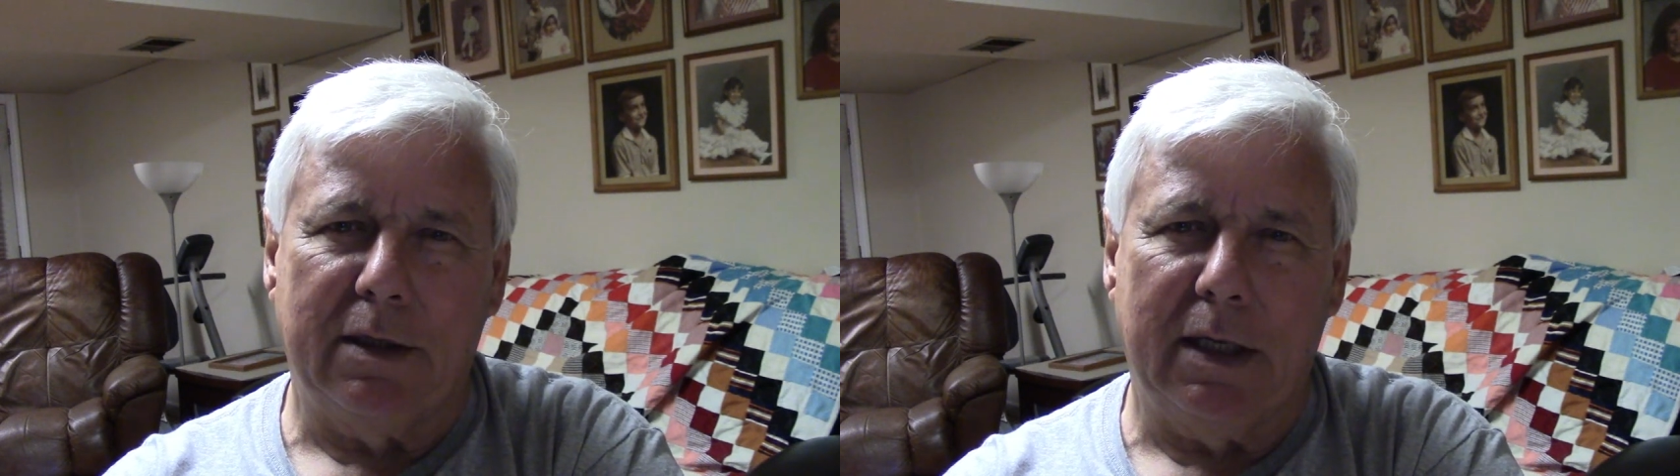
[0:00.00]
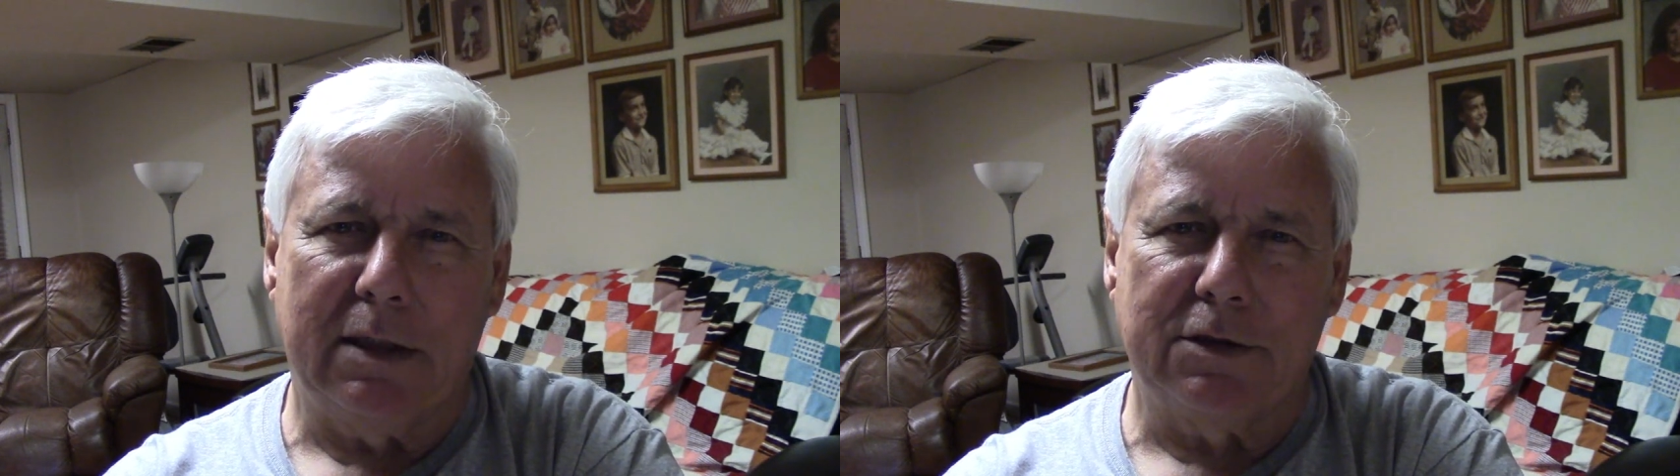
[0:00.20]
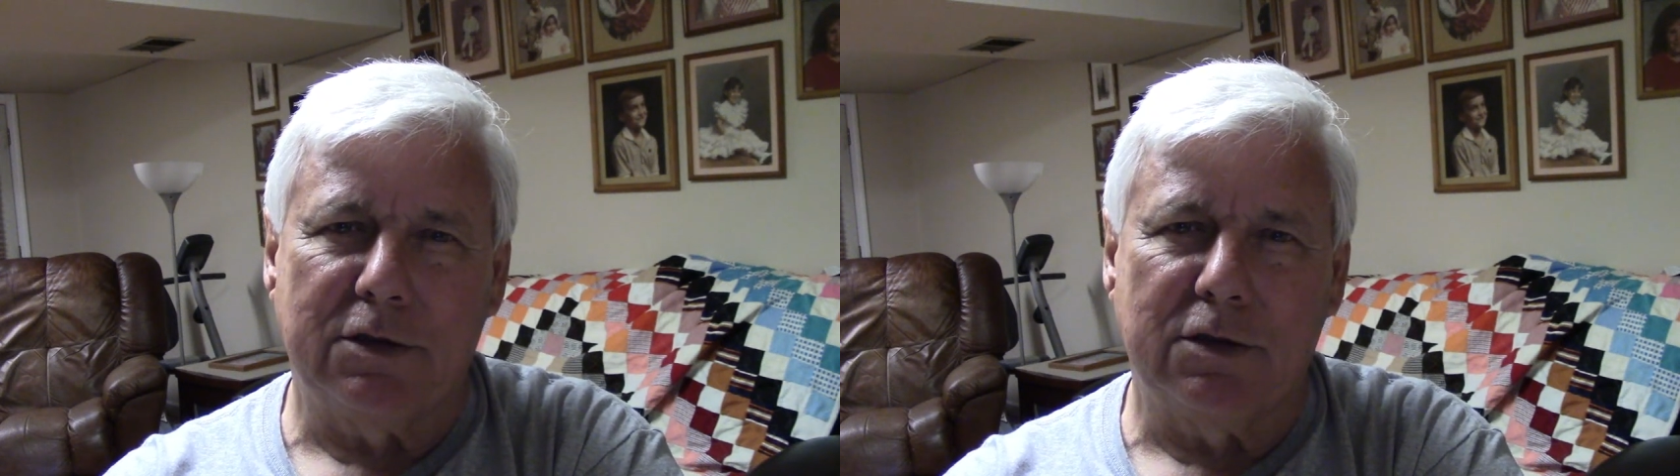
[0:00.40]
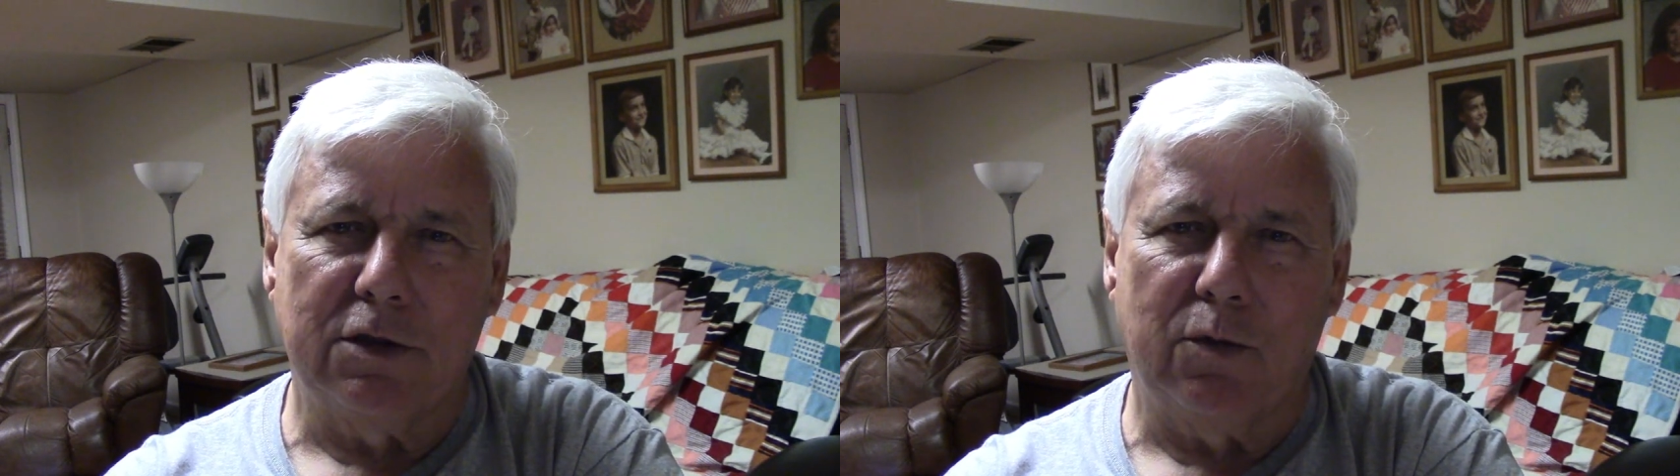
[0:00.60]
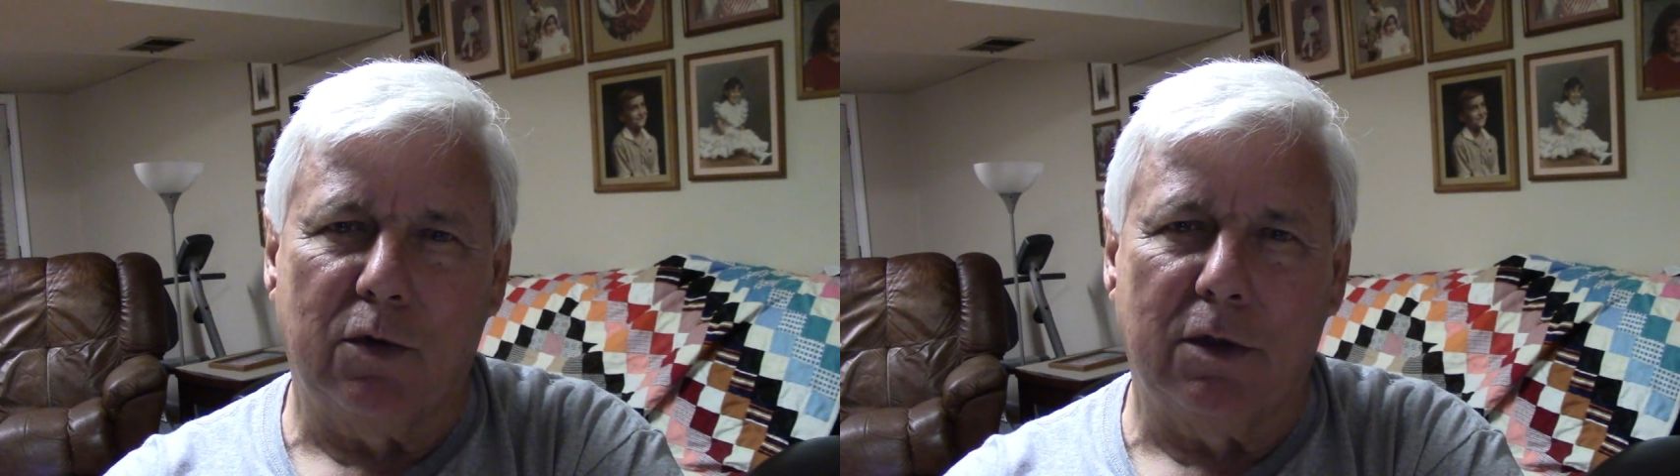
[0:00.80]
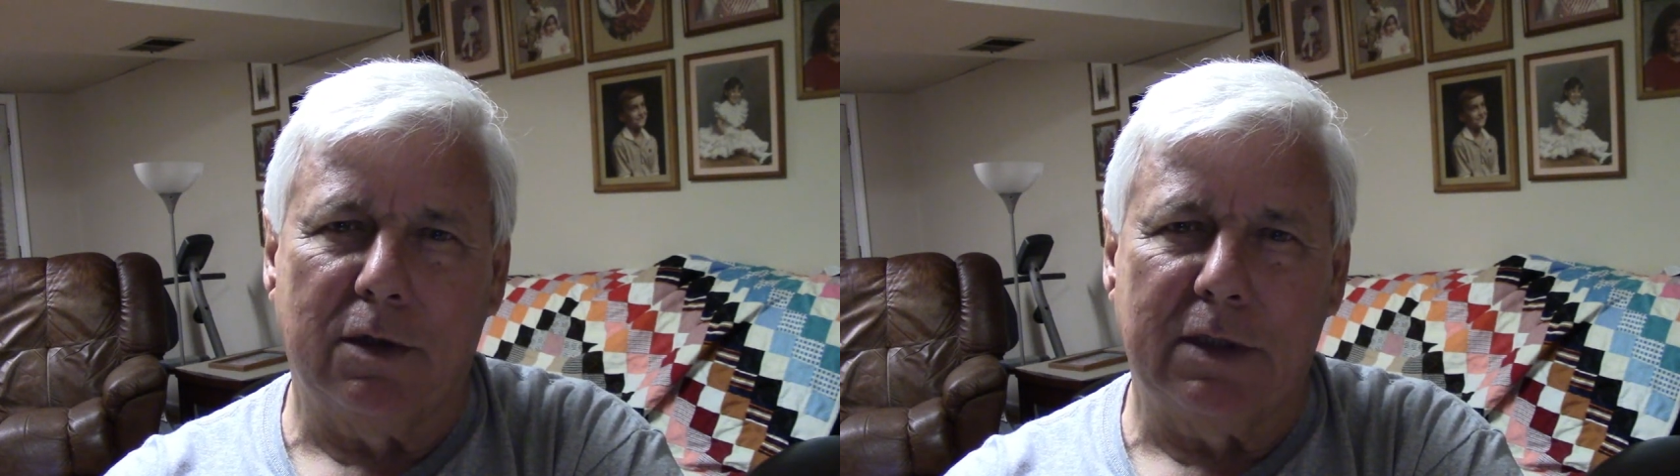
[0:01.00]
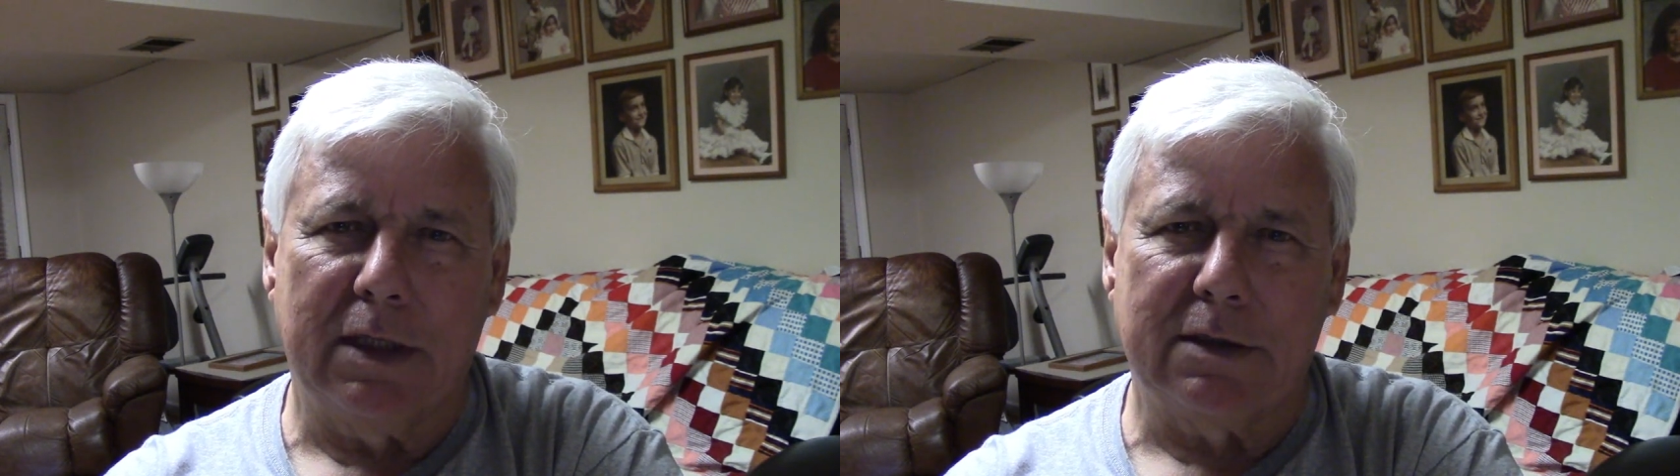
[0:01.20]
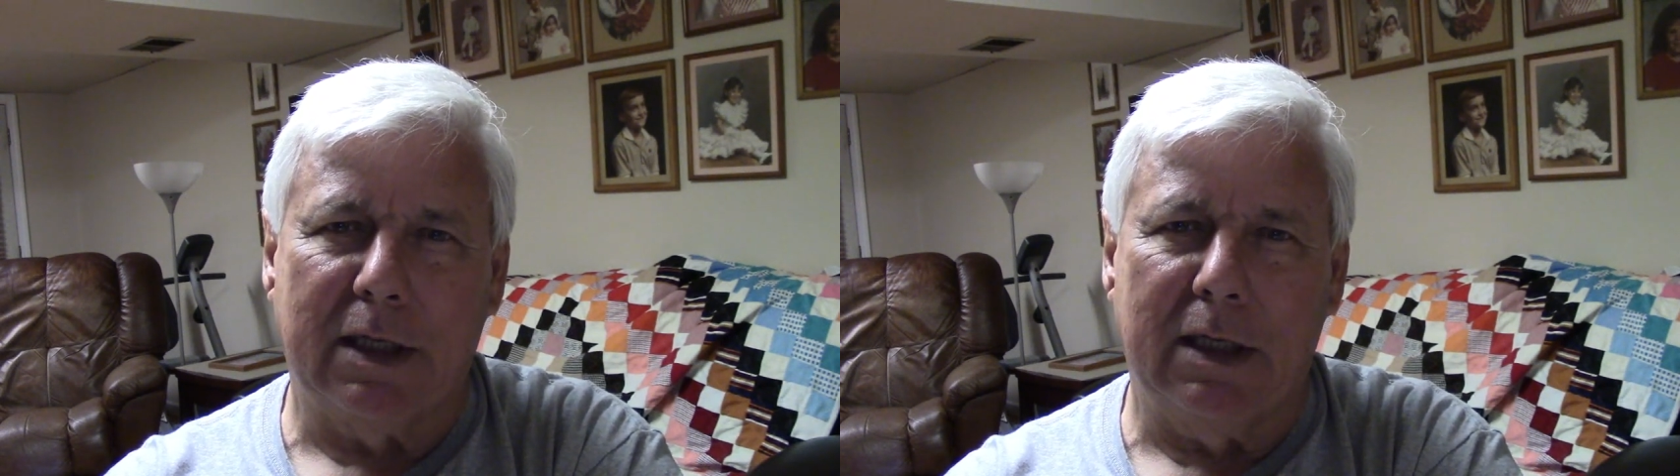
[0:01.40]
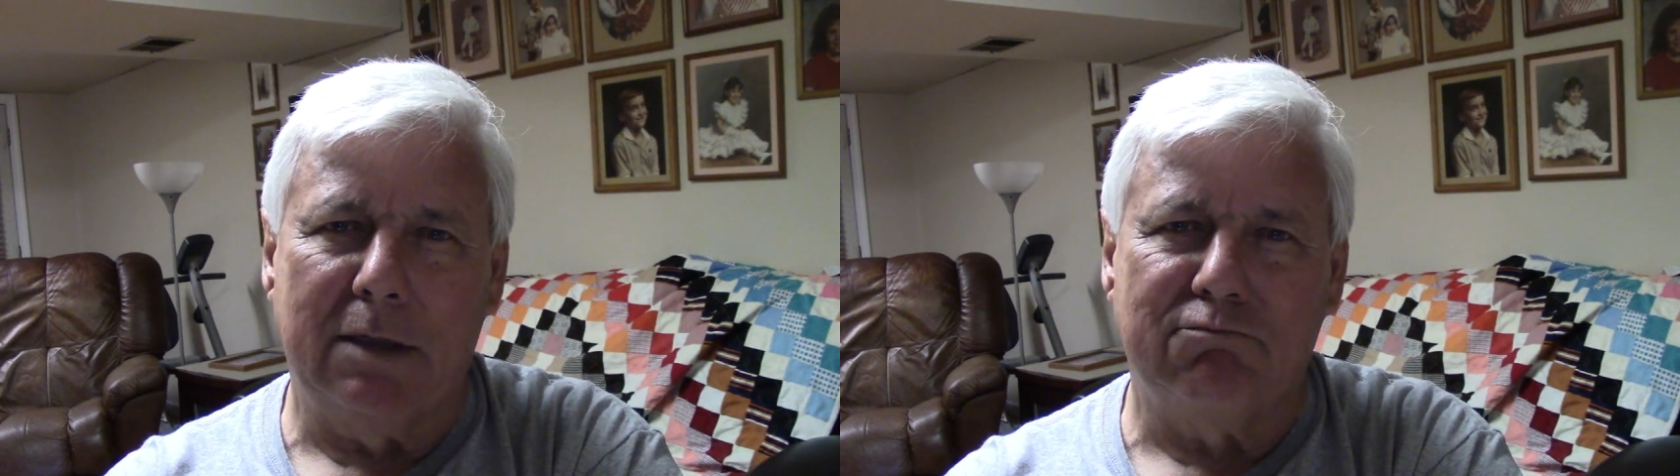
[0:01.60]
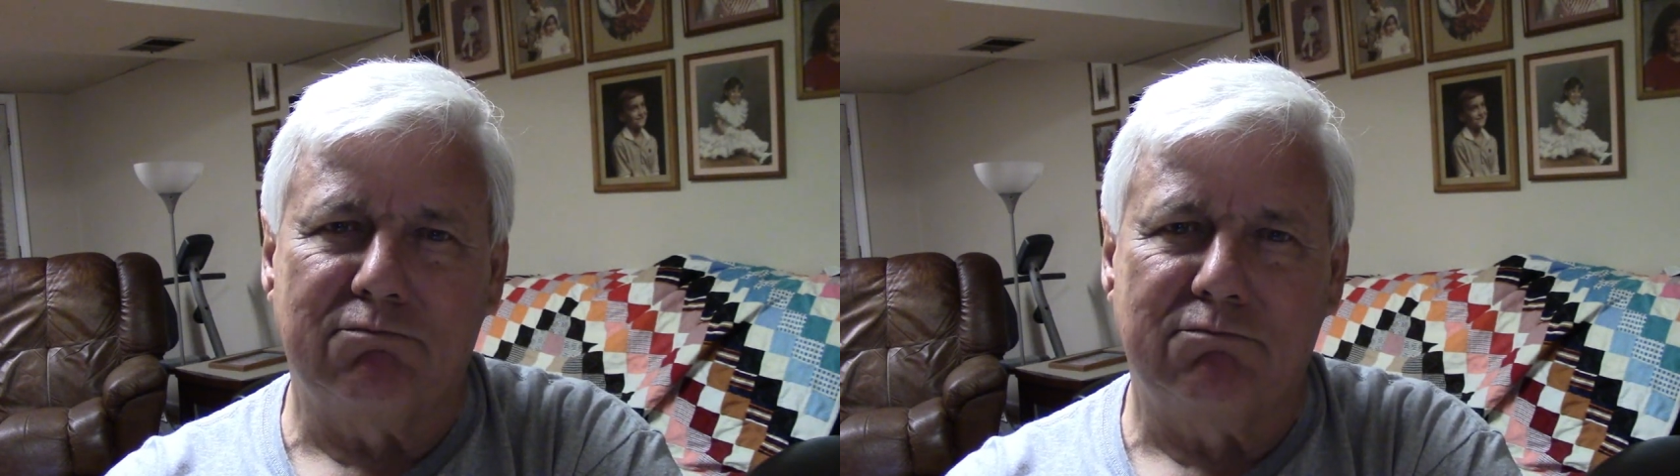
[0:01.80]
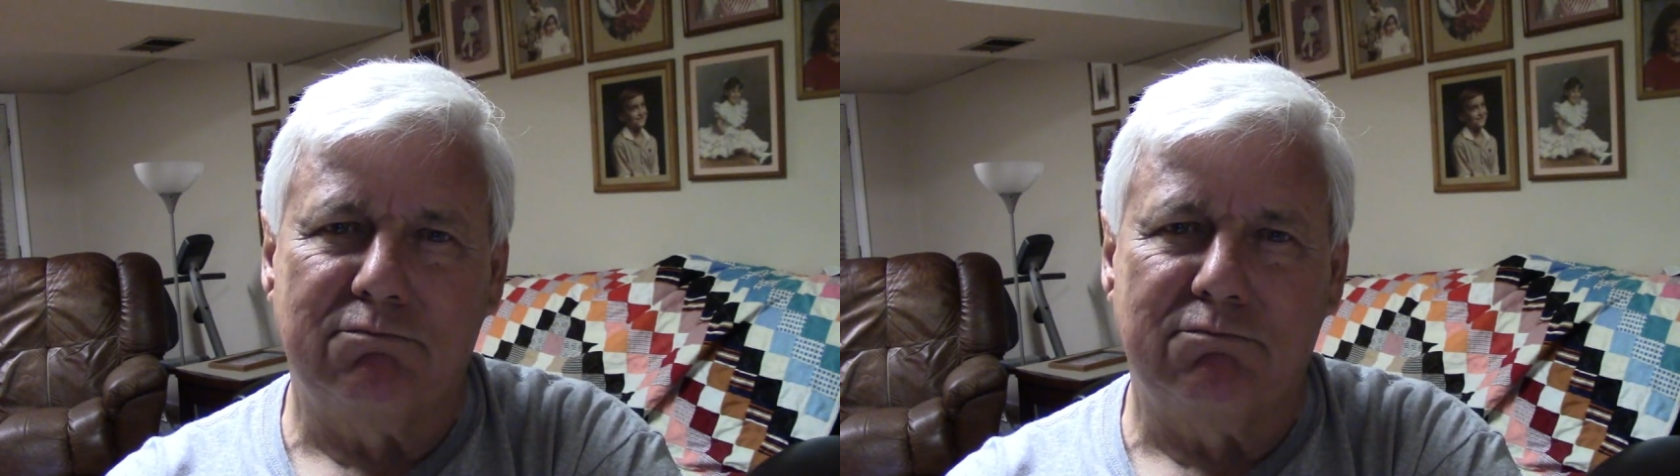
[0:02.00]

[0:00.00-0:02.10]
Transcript: thousands there were at that time